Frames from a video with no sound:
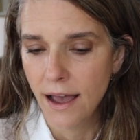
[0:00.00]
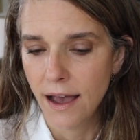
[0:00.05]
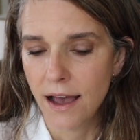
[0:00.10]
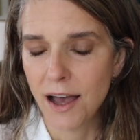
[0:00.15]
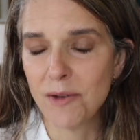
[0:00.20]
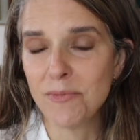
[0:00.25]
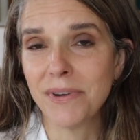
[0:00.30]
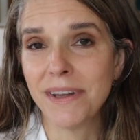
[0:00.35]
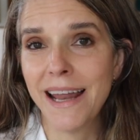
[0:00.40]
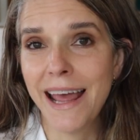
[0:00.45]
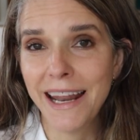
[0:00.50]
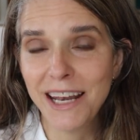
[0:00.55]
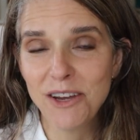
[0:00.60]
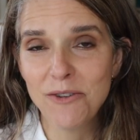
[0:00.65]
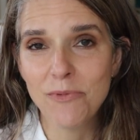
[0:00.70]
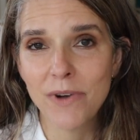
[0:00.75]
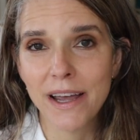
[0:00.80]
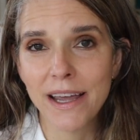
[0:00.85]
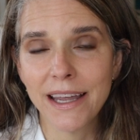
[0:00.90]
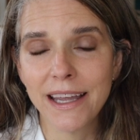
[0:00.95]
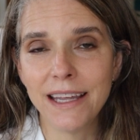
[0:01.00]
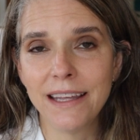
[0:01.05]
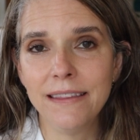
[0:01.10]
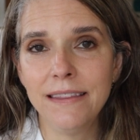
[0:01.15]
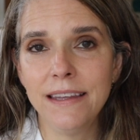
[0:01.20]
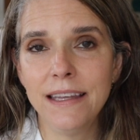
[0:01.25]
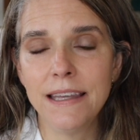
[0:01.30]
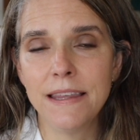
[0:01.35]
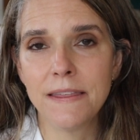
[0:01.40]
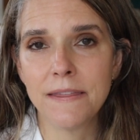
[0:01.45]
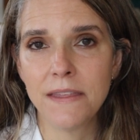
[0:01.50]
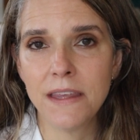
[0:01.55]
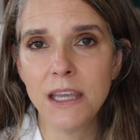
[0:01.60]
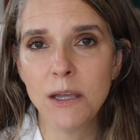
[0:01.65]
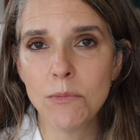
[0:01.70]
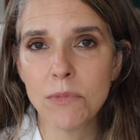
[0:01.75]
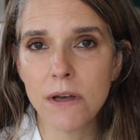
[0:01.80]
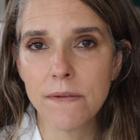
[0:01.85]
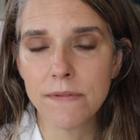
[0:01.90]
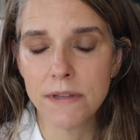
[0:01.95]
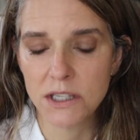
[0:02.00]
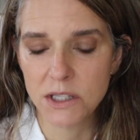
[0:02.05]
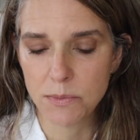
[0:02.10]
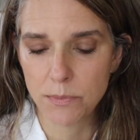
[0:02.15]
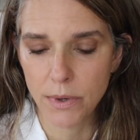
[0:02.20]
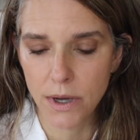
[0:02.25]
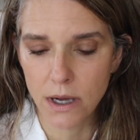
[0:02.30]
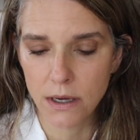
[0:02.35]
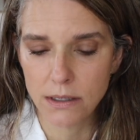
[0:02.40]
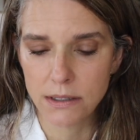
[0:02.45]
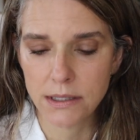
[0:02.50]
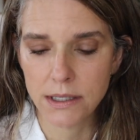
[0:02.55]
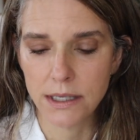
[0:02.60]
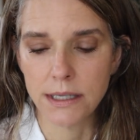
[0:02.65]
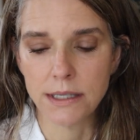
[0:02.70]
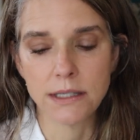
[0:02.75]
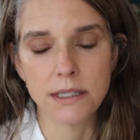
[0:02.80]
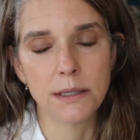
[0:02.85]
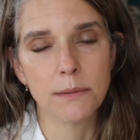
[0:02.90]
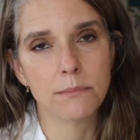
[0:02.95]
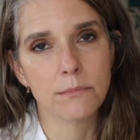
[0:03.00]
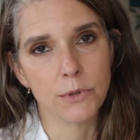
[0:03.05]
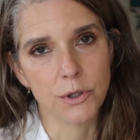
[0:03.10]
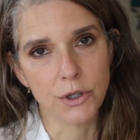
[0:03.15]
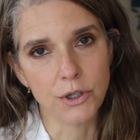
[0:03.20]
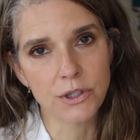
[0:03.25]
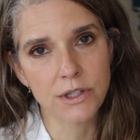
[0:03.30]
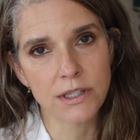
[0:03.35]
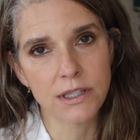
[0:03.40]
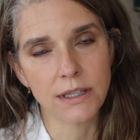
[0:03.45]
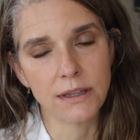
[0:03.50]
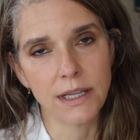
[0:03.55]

But anyway, the theme of this box is Immerse.